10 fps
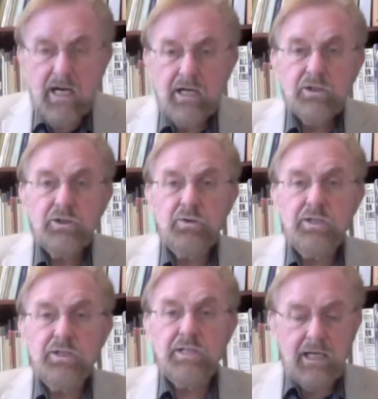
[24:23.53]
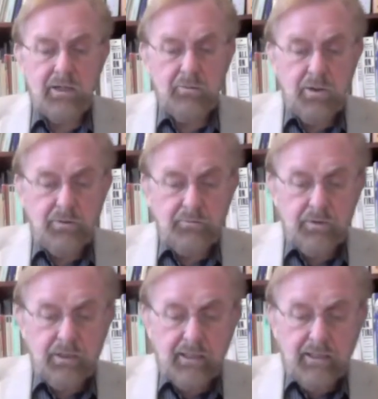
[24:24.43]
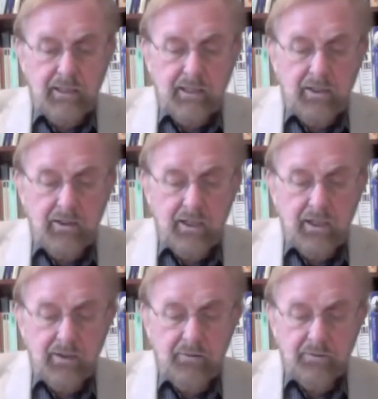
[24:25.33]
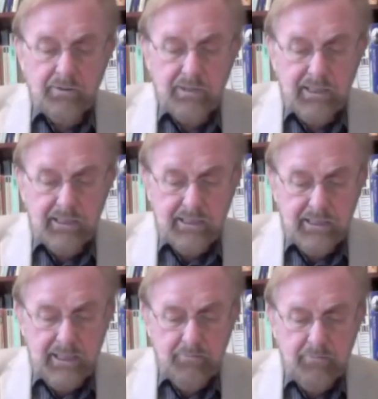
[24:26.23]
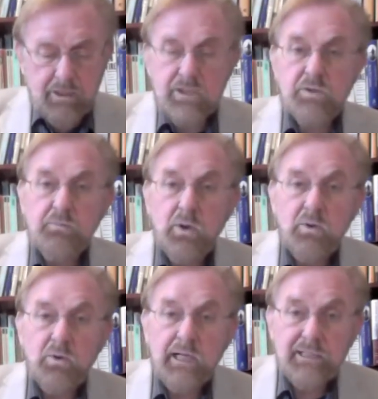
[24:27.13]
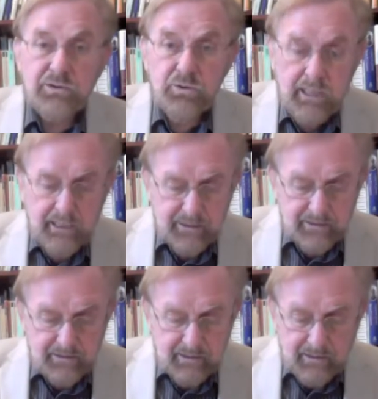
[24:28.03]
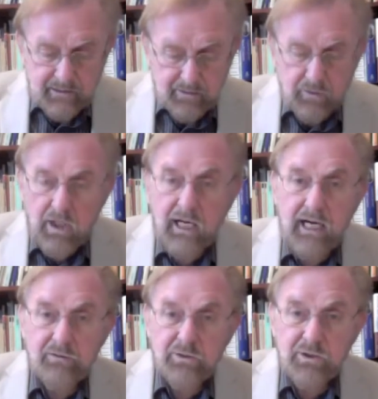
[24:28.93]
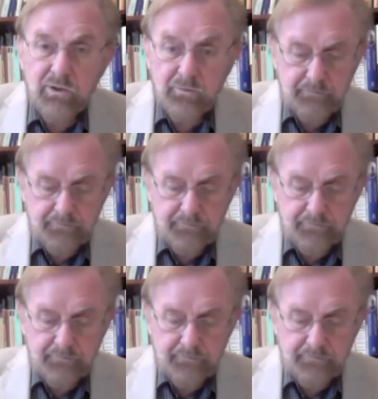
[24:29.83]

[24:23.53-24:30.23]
So this animal uh, was like a lamb, but it spoke like a dragon. How so?